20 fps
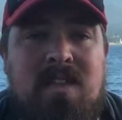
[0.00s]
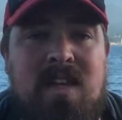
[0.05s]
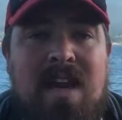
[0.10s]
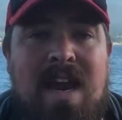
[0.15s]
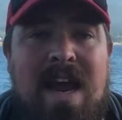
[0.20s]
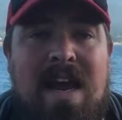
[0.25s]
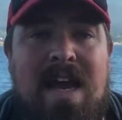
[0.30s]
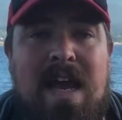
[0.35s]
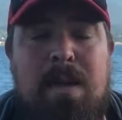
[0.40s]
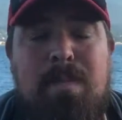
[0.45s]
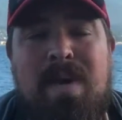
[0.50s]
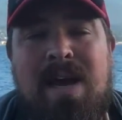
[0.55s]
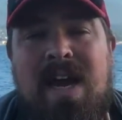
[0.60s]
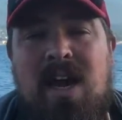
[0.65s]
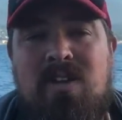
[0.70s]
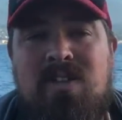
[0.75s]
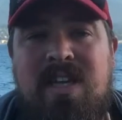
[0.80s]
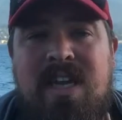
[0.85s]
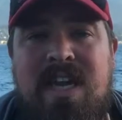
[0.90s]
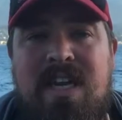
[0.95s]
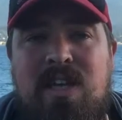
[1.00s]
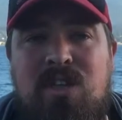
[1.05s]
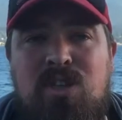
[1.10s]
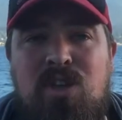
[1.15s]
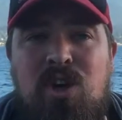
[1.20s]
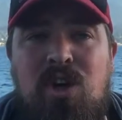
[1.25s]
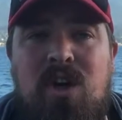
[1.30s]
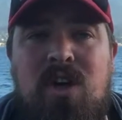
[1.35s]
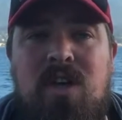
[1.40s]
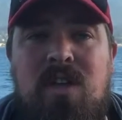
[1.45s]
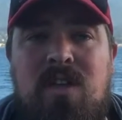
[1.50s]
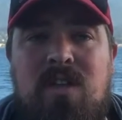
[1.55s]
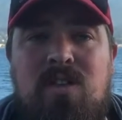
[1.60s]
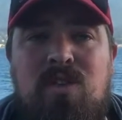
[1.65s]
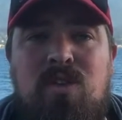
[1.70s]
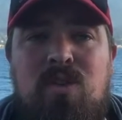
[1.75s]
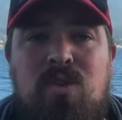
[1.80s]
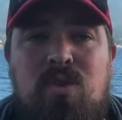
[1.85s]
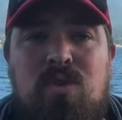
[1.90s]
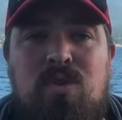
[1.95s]
Today I came back out to eat his hook
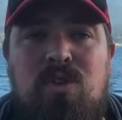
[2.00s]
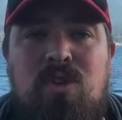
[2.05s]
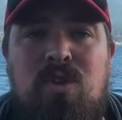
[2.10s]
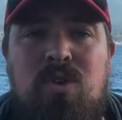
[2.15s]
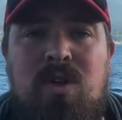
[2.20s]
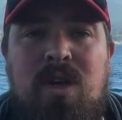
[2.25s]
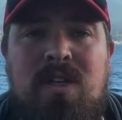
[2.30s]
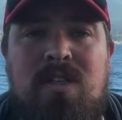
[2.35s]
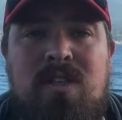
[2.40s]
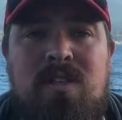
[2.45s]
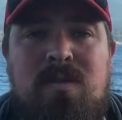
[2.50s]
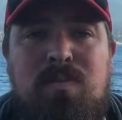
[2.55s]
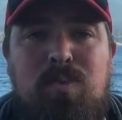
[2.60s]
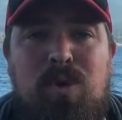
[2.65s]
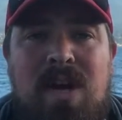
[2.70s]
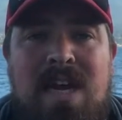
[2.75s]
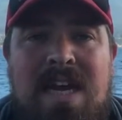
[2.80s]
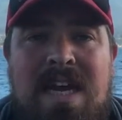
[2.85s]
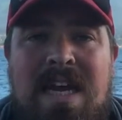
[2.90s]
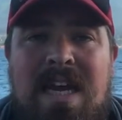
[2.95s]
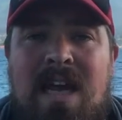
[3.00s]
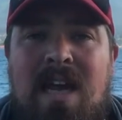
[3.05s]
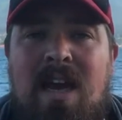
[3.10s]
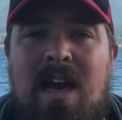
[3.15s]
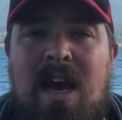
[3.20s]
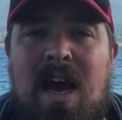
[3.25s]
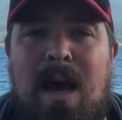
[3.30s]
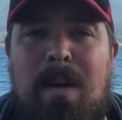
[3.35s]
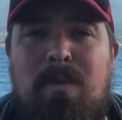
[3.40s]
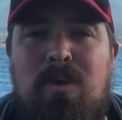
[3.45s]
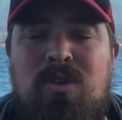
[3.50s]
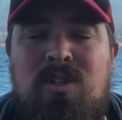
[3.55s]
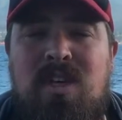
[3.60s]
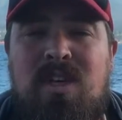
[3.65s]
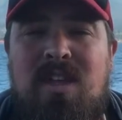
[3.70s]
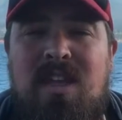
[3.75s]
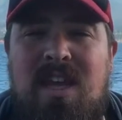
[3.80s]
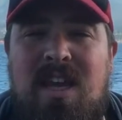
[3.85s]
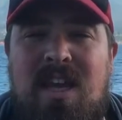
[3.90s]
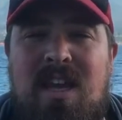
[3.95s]
to shoot because it's pretty. I'm
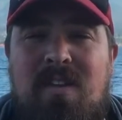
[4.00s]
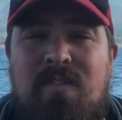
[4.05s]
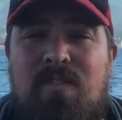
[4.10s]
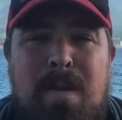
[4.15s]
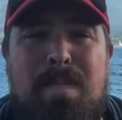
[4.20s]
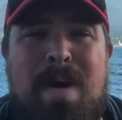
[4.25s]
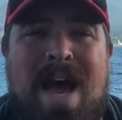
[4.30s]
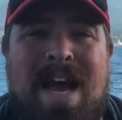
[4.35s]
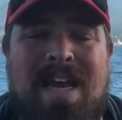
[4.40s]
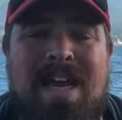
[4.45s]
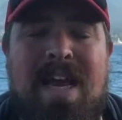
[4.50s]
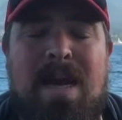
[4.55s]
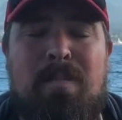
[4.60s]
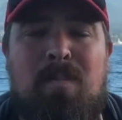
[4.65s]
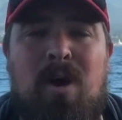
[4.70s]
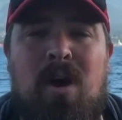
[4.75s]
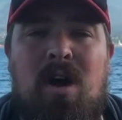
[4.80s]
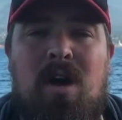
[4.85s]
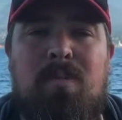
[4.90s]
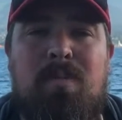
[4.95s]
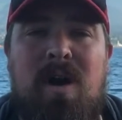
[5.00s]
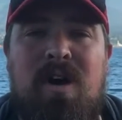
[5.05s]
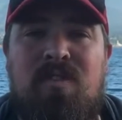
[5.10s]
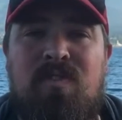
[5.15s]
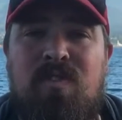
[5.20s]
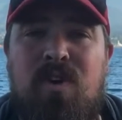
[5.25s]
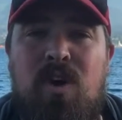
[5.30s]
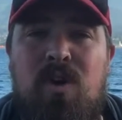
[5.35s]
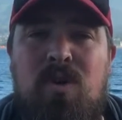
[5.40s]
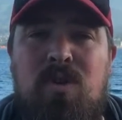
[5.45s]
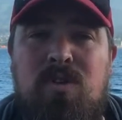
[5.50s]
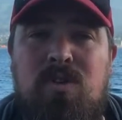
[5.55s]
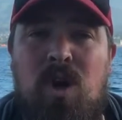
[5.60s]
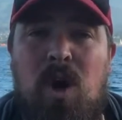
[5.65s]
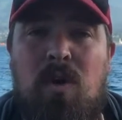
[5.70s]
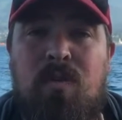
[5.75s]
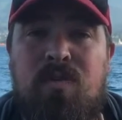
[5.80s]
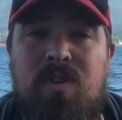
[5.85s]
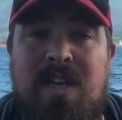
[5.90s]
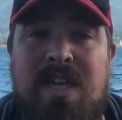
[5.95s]
using the back camera on my phone to
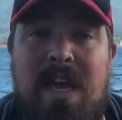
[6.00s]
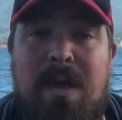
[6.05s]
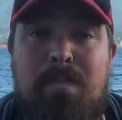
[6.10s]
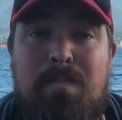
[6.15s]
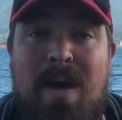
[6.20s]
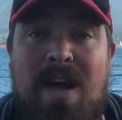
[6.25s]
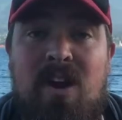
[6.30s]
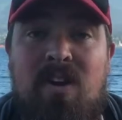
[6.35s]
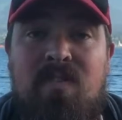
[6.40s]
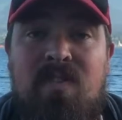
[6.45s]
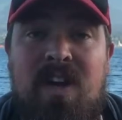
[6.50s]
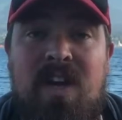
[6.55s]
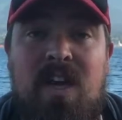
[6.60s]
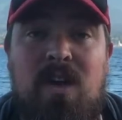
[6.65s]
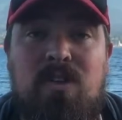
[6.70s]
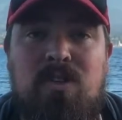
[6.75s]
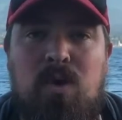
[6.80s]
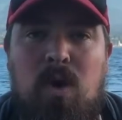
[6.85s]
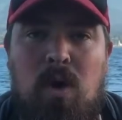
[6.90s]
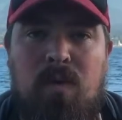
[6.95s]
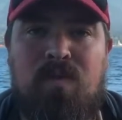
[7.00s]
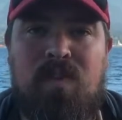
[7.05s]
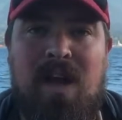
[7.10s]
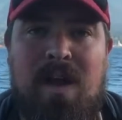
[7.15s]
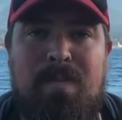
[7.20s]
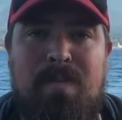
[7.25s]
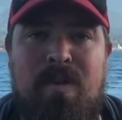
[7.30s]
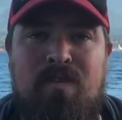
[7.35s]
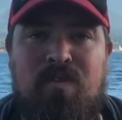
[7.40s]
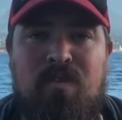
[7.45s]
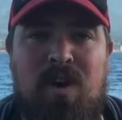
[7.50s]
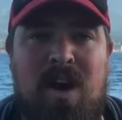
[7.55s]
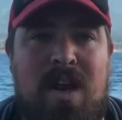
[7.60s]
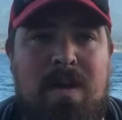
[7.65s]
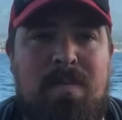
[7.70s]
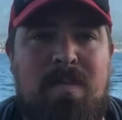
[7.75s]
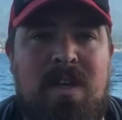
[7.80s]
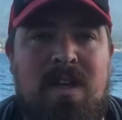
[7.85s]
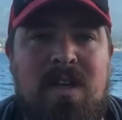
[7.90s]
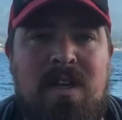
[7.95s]
hopefully get better video, so hopefully I'm in
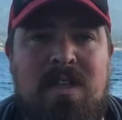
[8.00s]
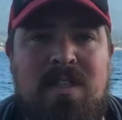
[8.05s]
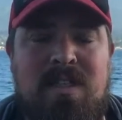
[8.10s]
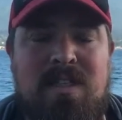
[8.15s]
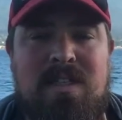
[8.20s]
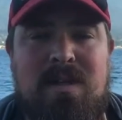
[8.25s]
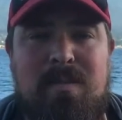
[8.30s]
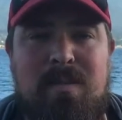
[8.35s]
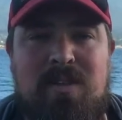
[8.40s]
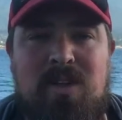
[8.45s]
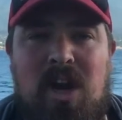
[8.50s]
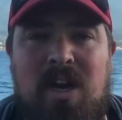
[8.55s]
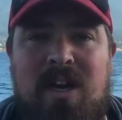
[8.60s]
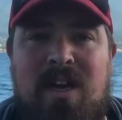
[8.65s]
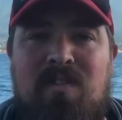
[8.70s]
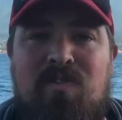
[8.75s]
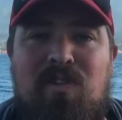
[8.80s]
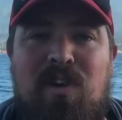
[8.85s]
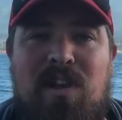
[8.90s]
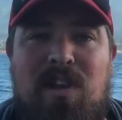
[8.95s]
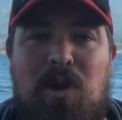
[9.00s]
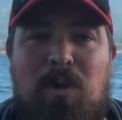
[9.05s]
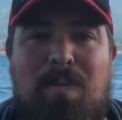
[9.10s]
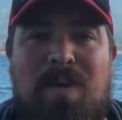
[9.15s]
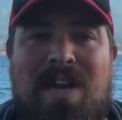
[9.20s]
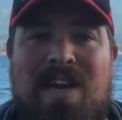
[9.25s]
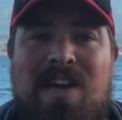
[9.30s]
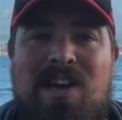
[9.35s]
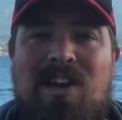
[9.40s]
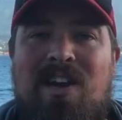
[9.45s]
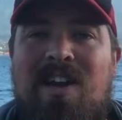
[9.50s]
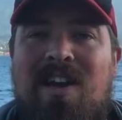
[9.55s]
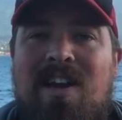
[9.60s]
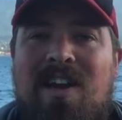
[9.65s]
frame since I'm talking for a little bit here.